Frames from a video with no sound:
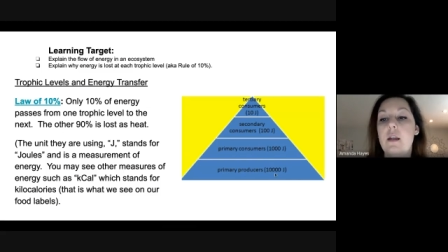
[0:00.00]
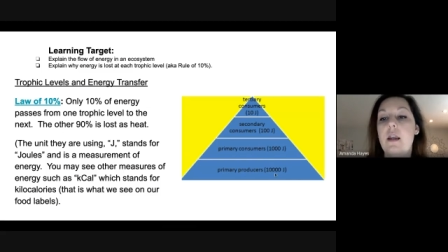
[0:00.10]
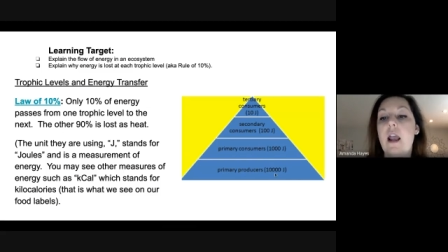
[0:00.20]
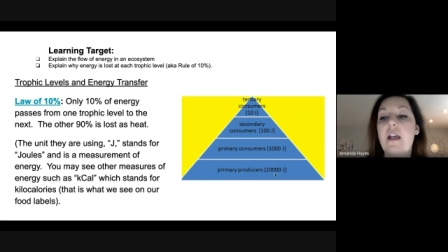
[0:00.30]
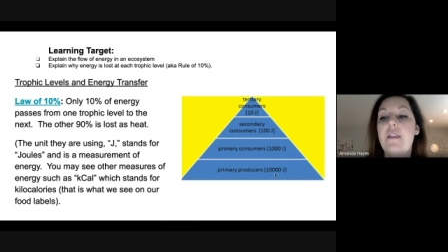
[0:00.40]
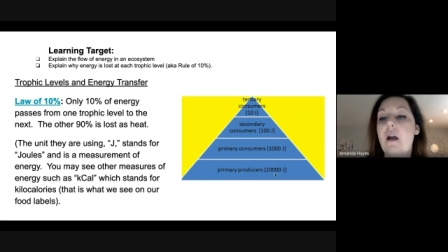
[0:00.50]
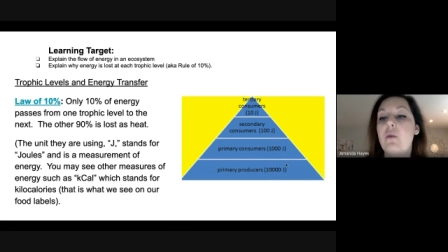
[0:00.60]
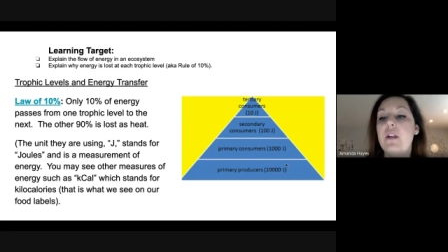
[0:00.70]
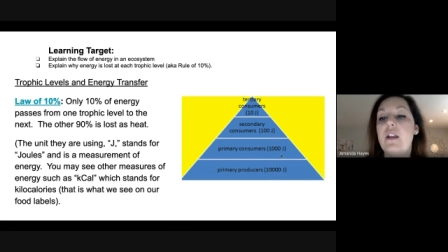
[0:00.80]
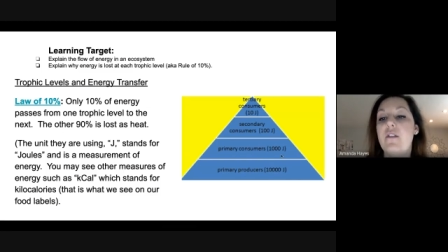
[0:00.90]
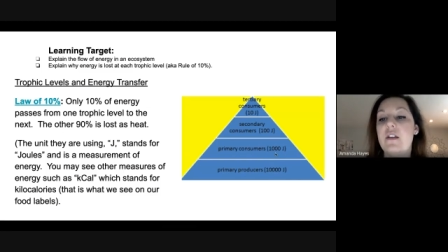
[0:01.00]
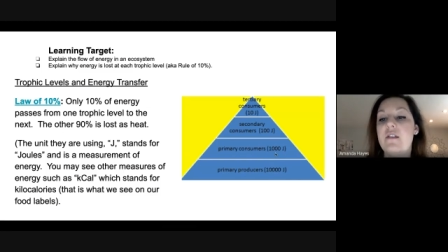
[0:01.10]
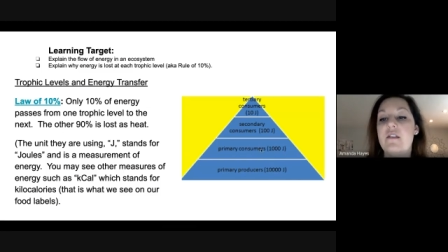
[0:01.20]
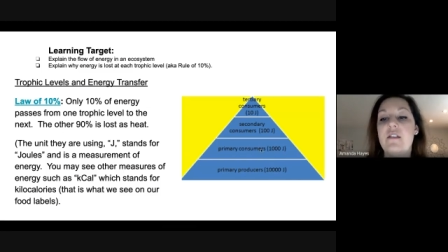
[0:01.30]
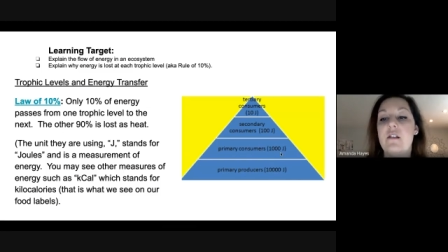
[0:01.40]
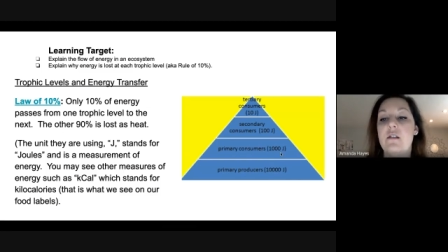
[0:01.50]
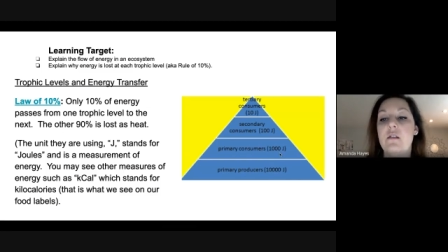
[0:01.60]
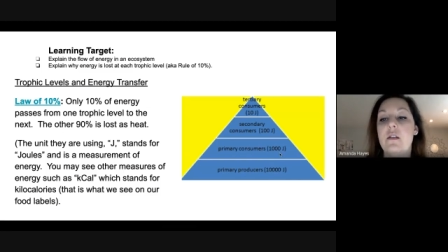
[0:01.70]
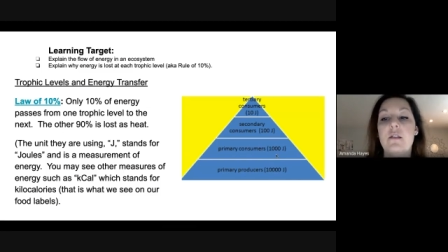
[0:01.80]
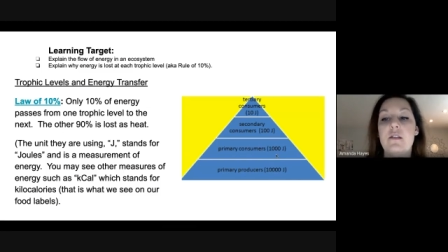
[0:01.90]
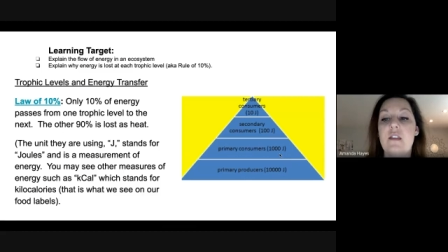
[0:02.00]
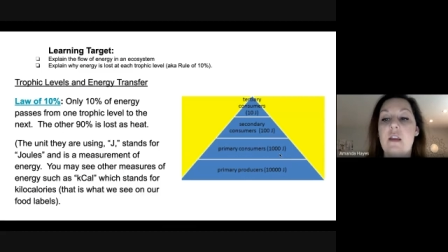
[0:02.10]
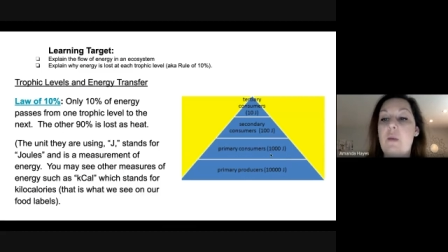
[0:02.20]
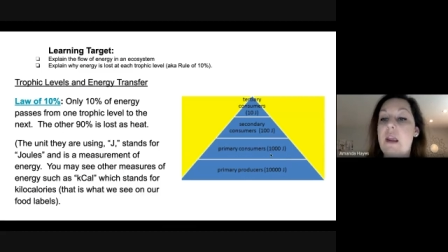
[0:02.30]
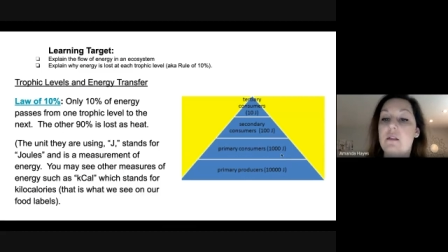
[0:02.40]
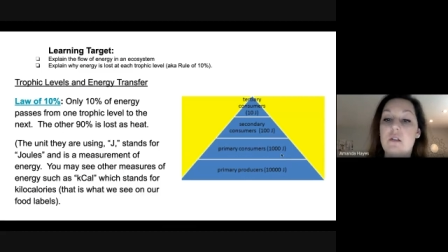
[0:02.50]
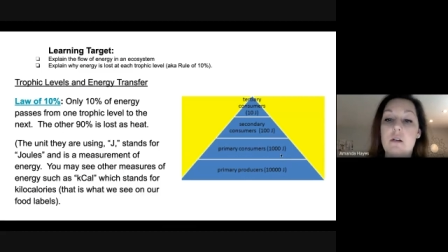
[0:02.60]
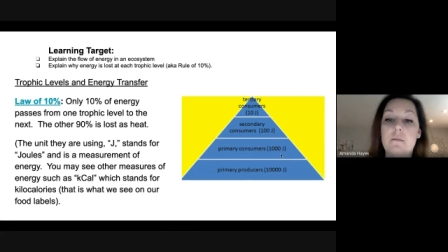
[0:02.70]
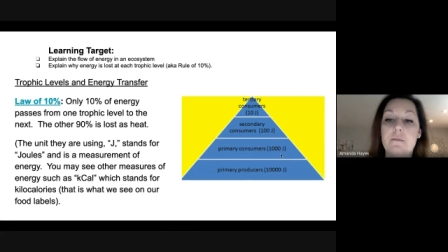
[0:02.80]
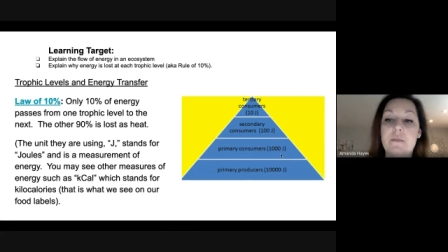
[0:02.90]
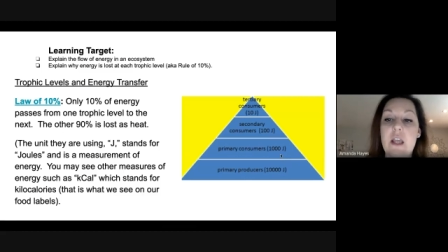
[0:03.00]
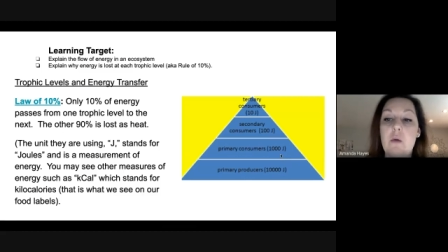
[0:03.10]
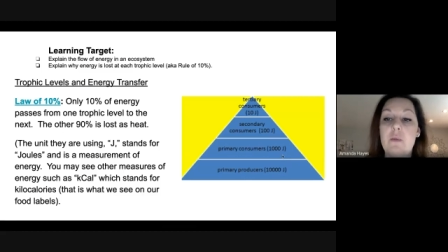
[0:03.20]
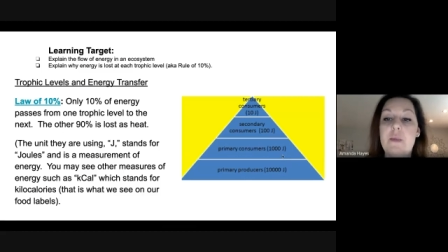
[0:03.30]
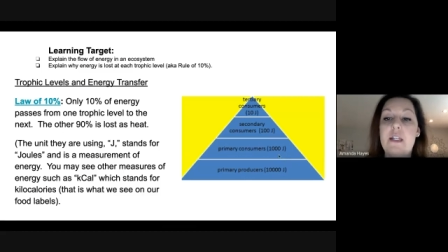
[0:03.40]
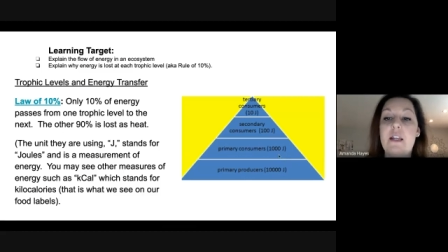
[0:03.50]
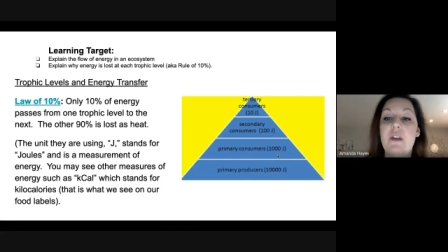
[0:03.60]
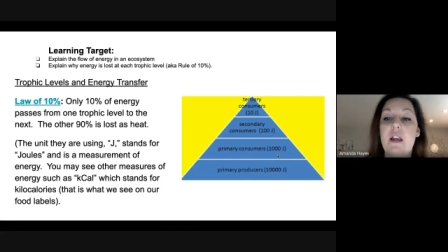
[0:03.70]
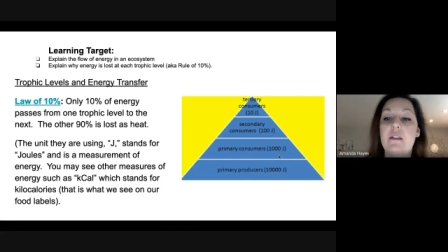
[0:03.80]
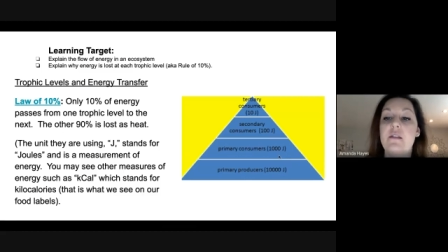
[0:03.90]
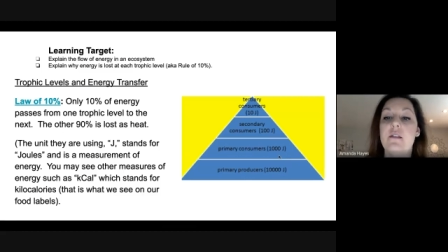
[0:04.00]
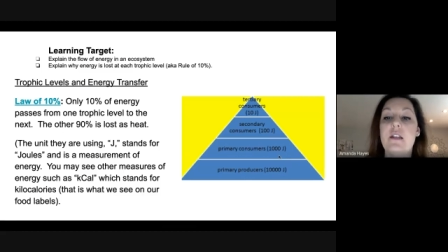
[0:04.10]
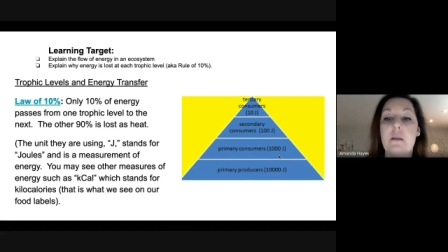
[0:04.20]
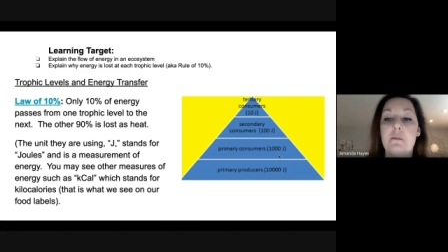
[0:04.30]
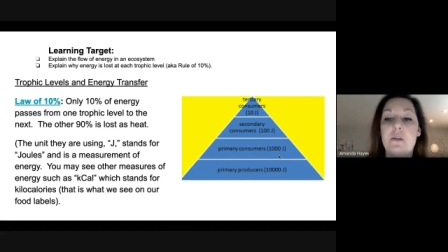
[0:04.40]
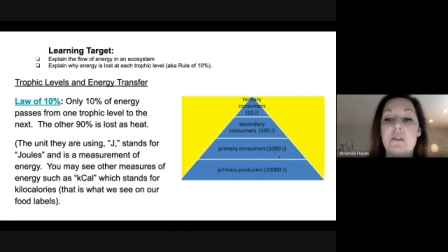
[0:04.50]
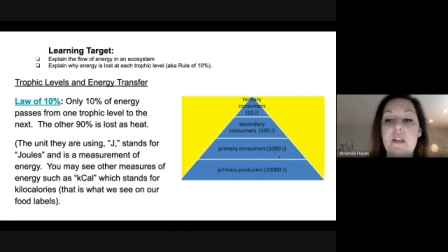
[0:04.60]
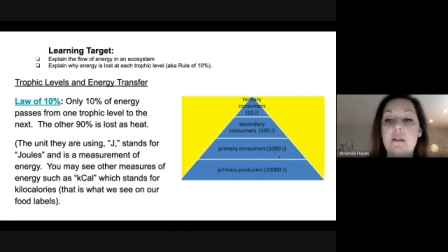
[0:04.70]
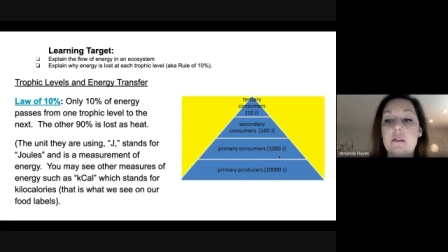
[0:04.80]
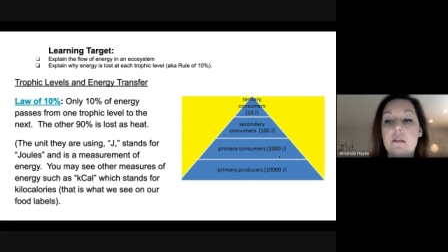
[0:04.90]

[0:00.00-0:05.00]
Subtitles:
and that would give us still the same answer. That would be giving us 10%.